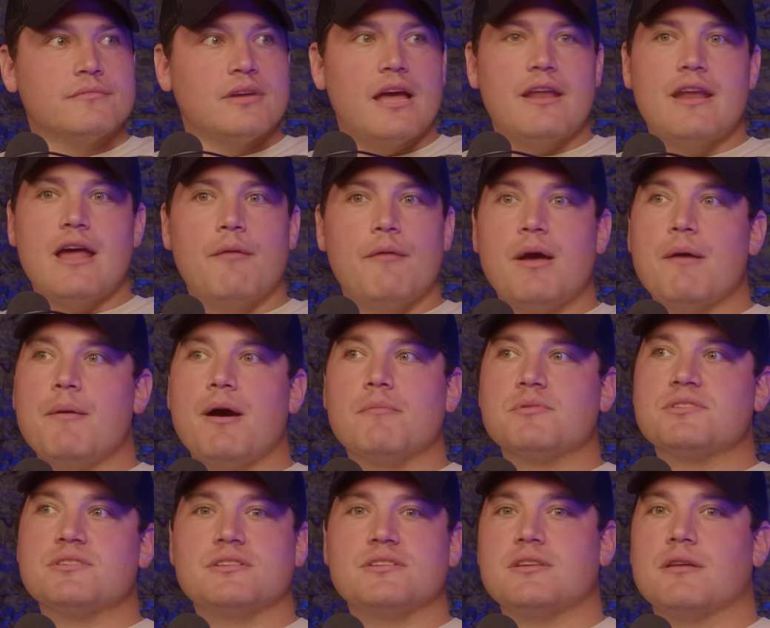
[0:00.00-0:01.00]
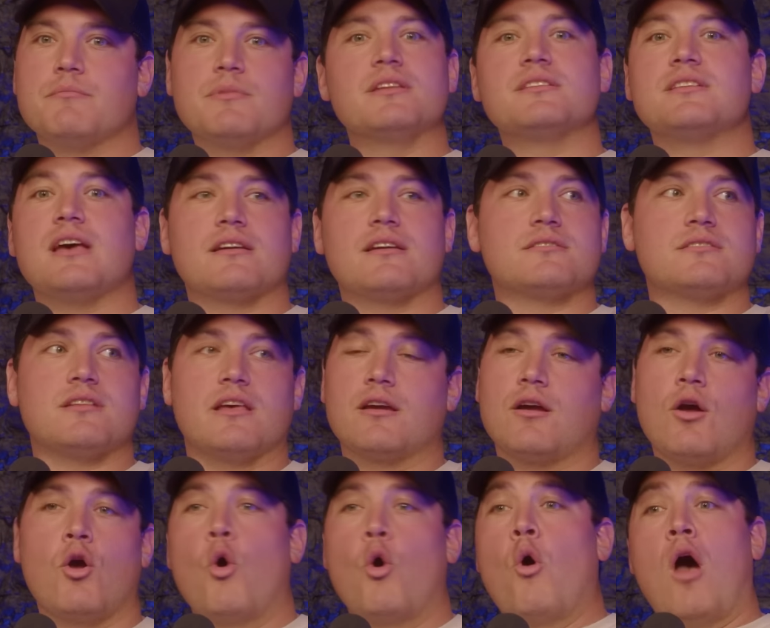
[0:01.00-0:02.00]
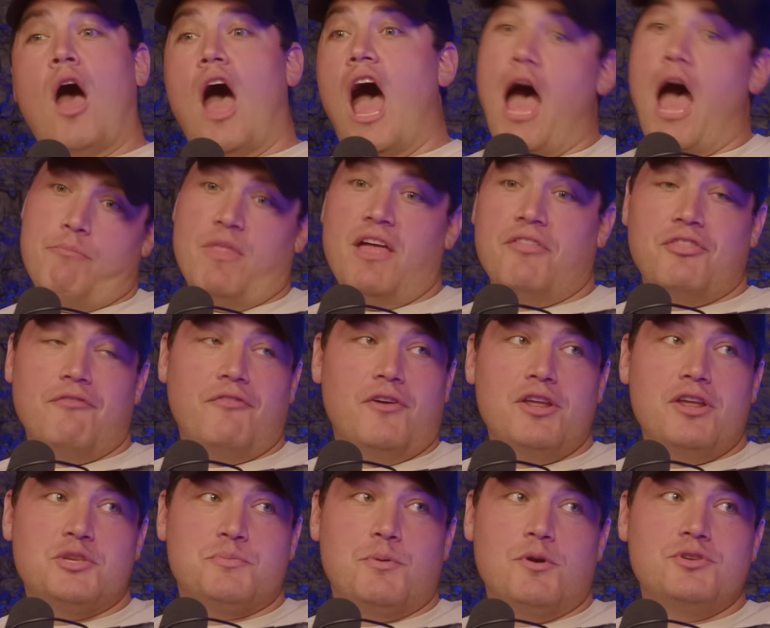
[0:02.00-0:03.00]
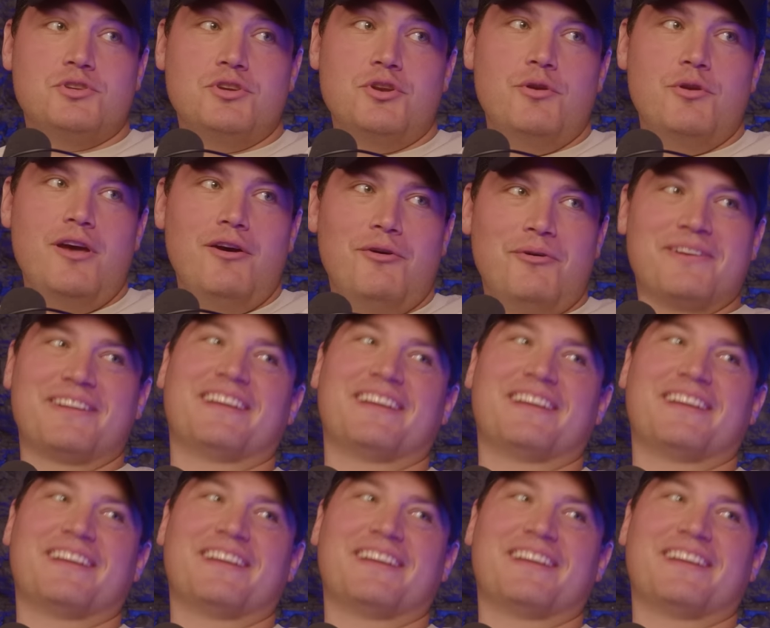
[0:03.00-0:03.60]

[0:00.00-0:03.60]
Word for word: And now my mom's going to send me a text like, I'm not the funniest person you know.